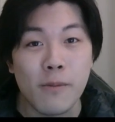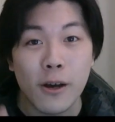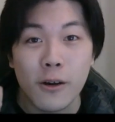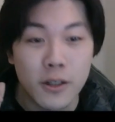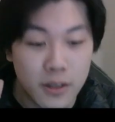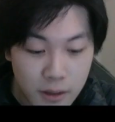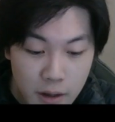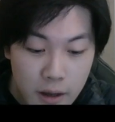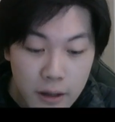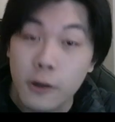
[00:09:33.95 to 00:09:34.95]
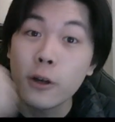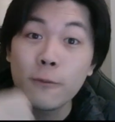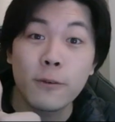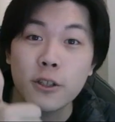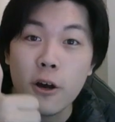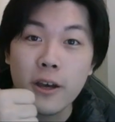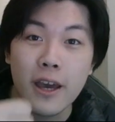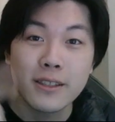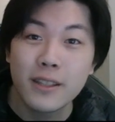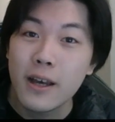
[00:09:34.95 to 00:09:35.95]
because good for
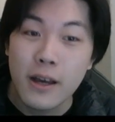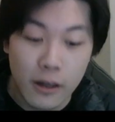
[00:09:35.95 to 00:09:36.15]
sockets,